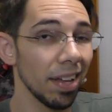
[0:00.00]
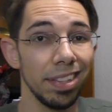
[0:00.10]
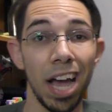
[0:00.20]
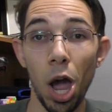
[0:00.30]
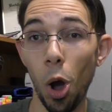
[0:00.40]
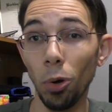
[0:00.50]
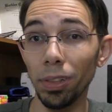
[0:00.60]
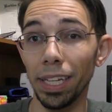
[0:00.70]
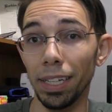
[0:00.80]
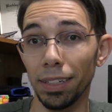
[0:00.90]
Not
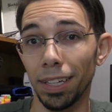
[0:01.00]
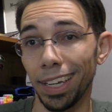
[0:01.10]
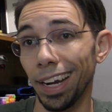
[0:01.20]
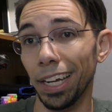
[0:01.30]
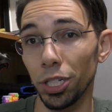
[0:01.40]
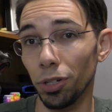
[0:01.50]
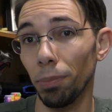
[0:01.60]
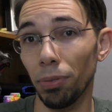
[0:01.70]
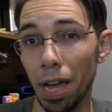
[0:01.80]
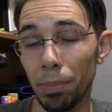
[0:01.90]
only can I control
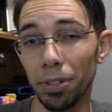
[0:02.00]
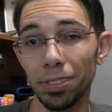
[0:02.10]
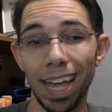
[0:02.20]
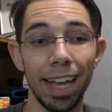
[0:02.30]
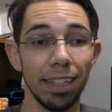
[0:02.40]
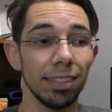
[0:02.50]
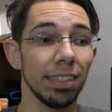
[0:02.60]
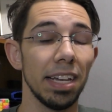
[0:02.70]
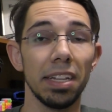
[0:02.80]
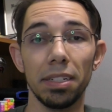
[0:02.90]
parameters, I can
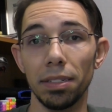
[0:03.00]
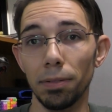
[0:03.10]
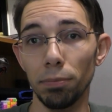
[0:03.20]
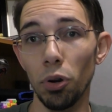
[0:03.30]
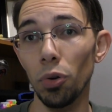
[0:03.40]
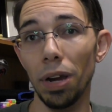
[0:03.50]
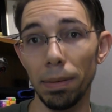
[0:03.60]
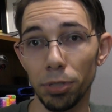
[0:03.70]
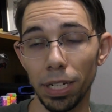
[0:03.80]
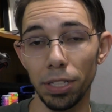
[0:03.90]
send
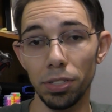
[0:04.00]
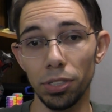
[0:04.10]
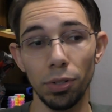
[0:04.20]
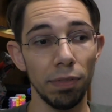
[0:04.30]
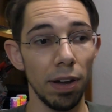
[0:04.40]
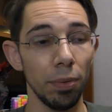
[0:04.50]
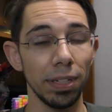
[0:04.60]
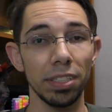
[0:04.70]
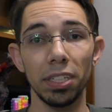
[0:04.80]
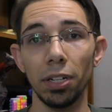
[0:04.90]
program changes. So if I
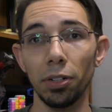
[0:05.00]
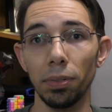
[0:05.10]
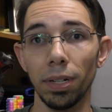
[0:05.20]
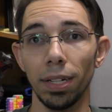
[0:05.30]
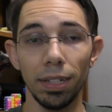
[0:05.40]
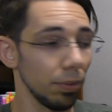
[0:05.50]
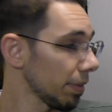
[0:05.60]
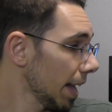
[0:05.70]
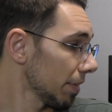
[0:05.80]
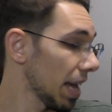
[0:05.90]
want to go
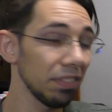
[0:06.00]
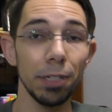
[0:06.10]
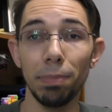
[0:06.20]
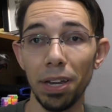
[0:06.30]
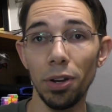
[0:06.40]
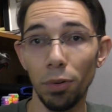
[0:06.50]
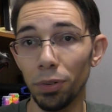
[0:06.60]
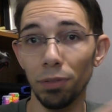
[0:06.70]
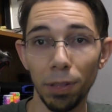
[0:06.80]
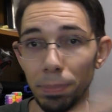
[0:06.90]
without having to bend over
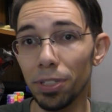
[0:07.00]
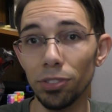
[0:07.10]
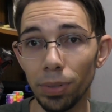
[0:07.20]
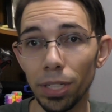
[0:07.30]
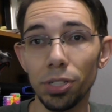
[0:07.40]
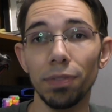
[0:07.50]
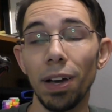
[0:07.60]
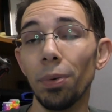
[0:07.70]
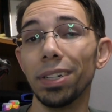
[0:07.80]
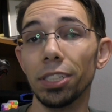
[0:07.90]
and flip the switch, if
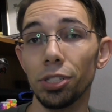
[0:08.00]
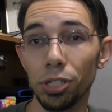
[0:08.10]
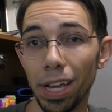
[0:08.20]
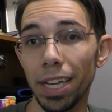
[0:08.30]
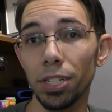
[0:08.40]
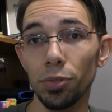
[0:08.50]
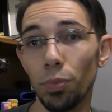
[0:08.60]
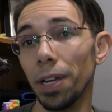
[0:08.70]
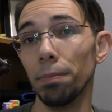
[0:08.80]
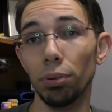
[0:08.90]
I want to change
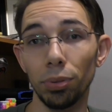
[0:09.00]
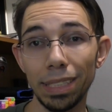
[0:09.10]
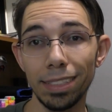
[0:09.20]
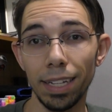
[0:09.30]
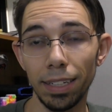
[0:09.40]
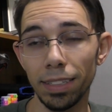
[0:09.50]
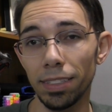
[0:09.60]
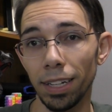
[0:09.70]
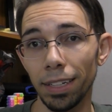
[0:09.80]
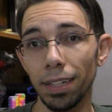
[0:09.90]
what preset it's
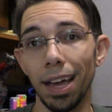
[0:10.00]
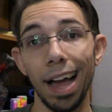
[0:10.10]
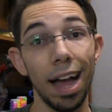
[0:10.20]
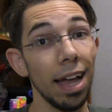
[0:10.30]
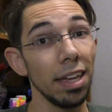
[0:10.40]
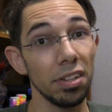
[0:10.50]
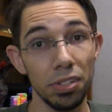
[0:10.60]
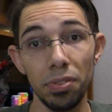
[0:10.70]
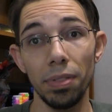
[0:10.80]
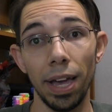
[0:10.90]
on, I can
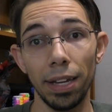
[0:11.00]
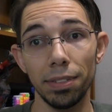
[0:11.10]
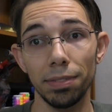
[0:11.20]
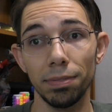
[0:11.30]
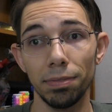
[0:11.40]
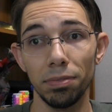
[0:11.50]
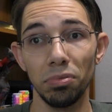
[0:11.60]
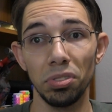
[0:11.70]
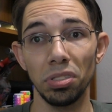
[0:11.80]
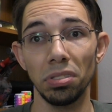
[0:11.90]
do that,
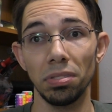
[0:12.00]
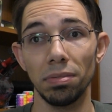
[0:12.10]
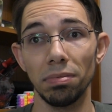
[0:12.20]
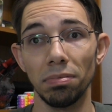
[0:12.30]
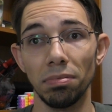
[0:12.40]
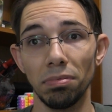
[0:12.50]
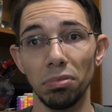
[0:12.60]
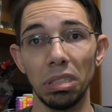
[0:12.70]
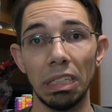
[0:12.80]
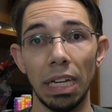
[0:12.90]
which is
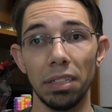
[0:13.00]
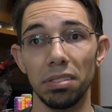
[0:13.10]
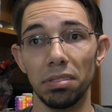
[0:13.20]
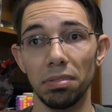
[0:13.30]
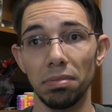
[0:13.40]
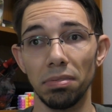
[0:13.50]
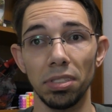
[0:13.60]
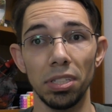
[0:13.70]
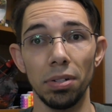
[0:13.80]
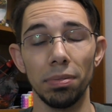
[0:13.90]
really nice.
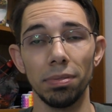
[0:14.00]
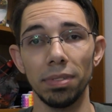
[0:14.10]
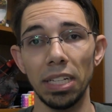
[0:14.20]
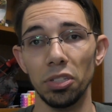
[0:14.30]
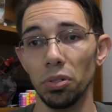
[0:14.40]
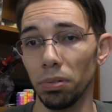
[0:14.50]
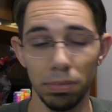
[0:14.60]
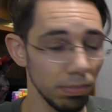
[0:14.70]
So that's cool.